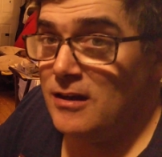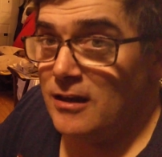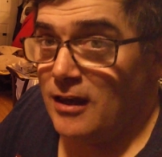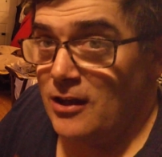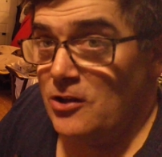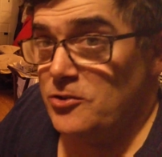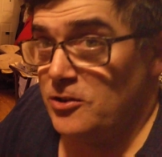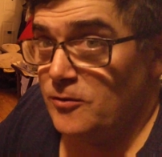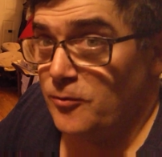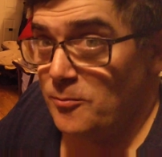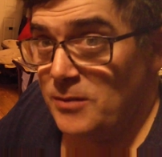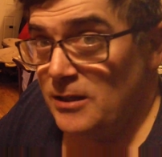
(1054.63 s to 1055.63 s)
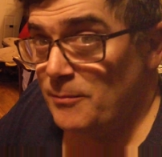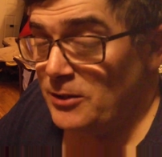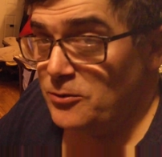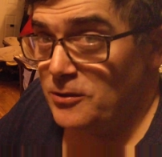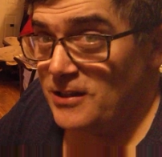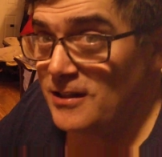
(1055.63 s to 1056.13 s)
and it's just for me and my
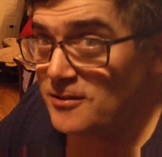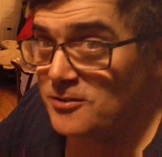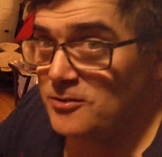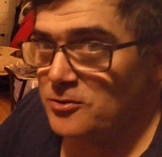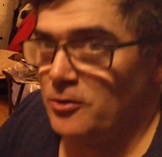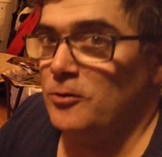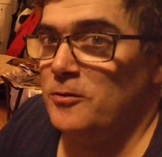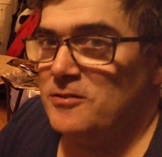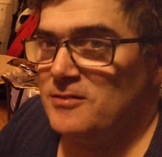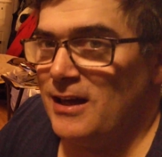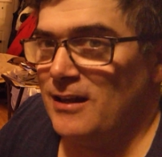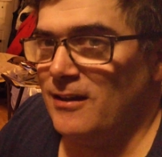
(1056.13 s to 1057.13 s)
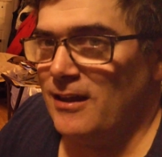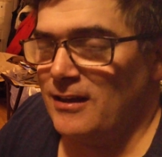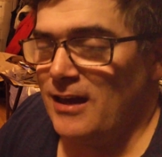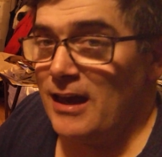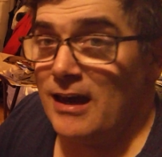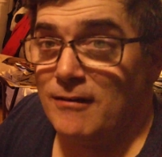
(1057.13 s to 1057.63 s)
2 kids. So it's not like
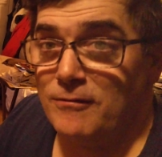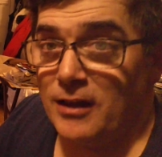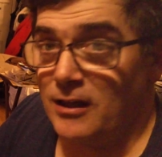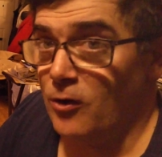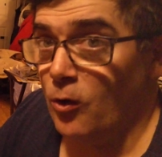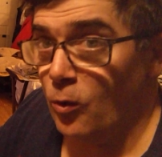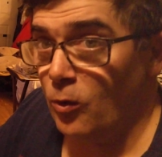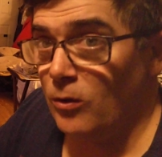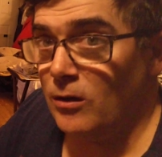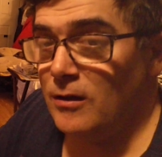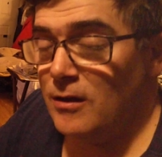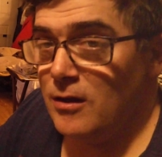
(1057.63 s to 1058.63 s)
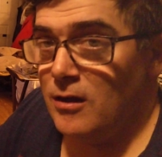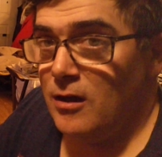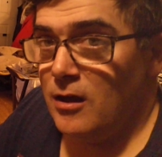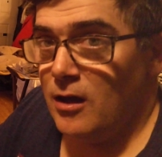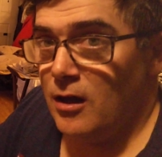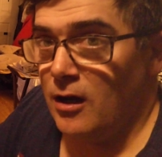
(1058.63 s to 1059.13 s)
I have like a whole
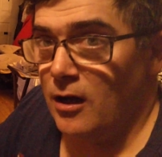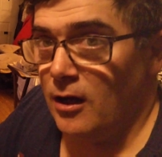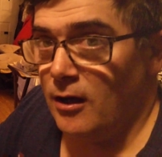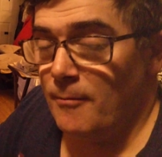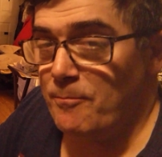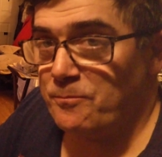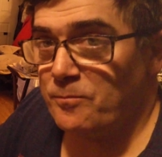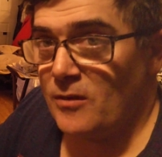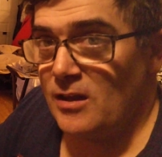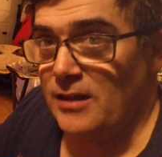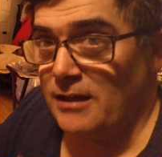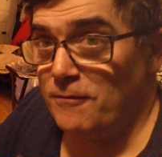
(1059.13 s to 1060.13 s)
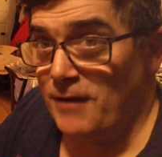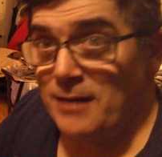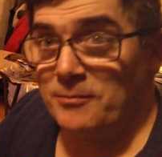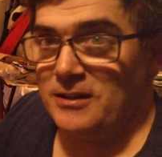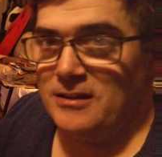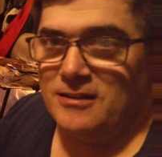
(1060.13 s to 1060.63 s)
like
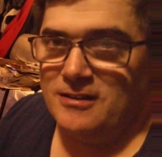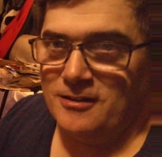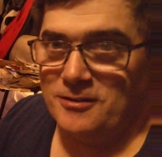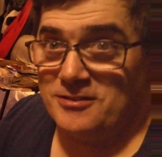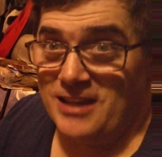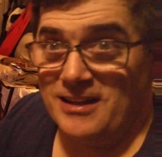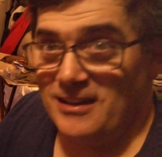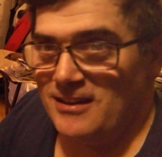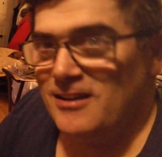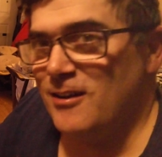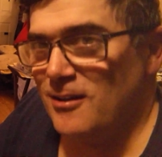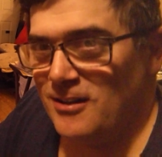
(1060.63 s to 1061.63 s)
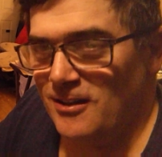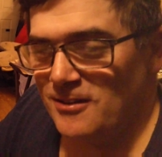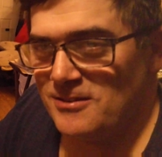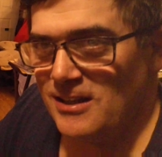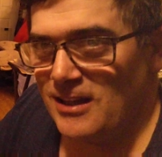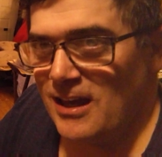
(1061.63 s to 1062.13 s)
family setting here.
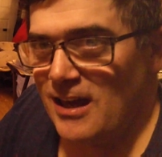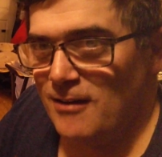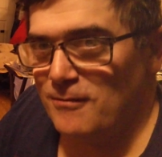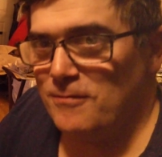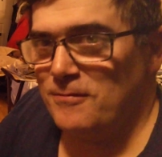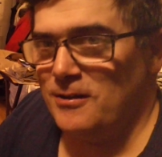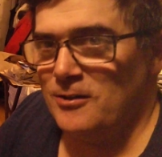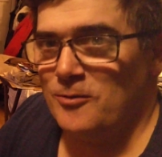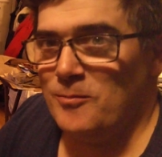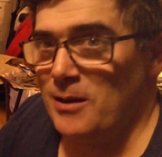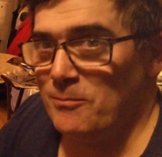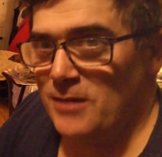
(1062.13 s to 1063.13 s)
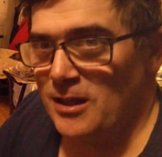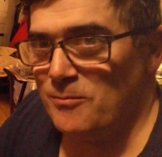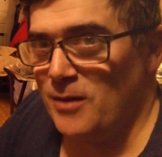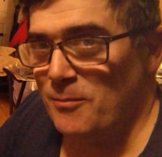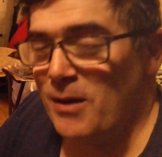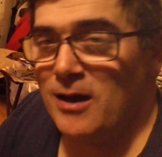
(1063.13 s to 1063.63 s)
It's not like I have
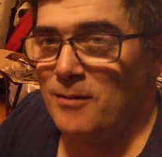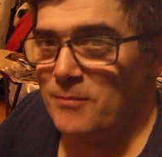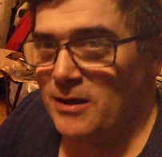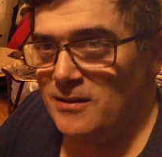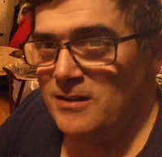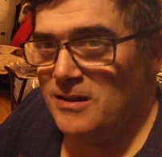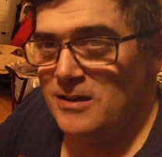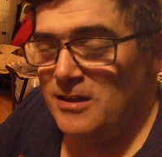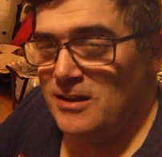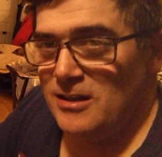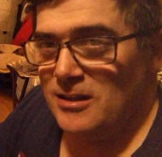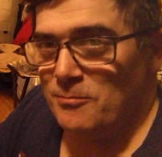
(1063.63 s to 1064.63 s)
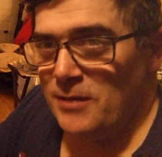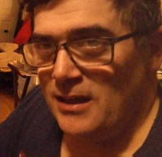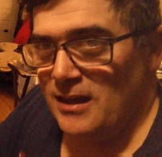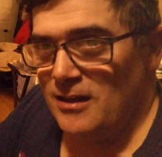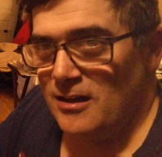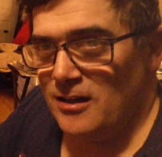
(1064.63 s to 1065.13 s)
my mom,
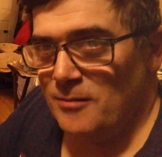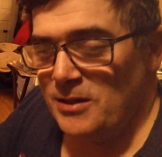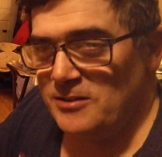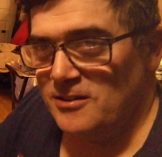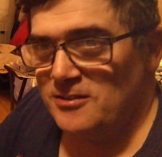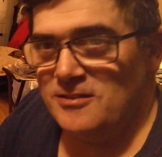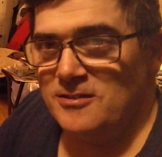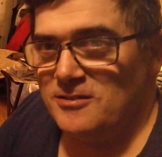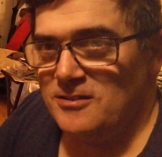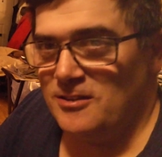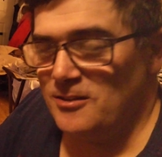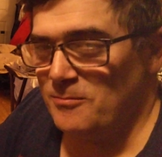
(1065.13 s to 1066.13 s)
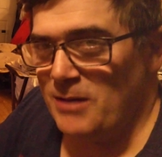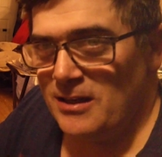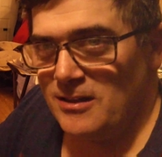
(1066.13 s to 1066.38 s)
my sisters, my